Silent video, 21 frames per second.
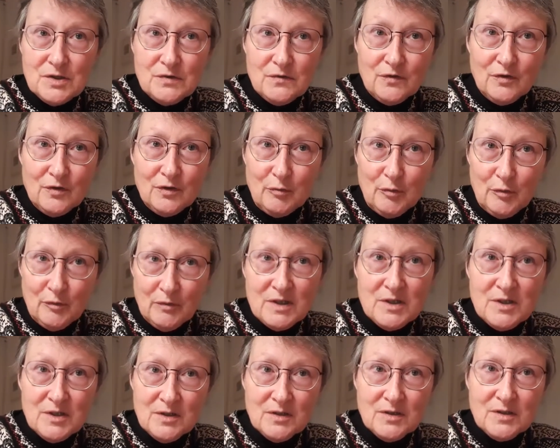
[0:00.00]
for the
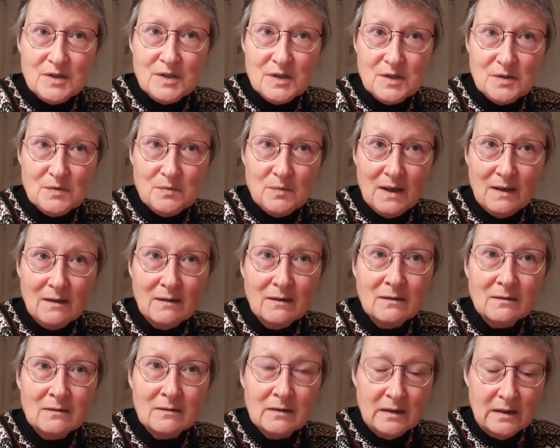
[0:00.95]
parishioners as
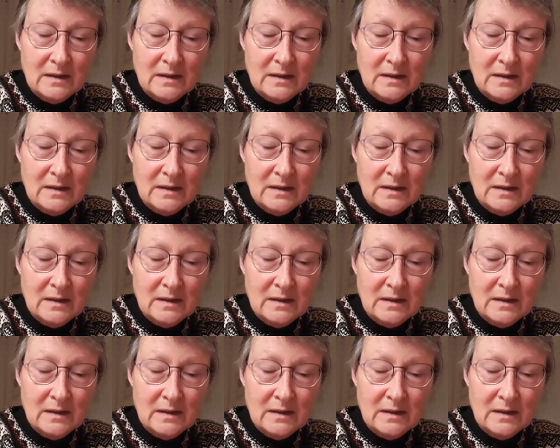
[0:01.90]
well.